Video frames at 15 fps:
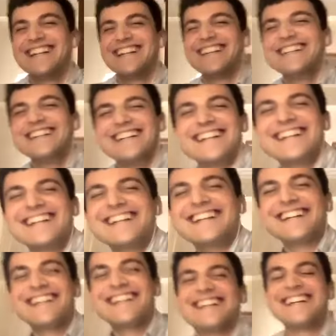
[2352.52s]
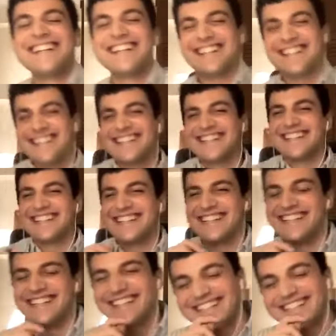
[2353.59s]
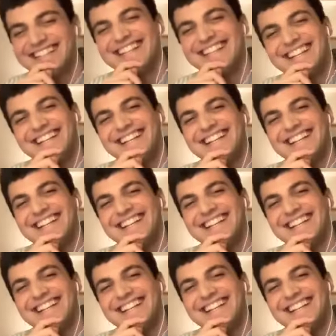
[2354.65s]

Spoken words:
and I explained, I didn't pretend that it was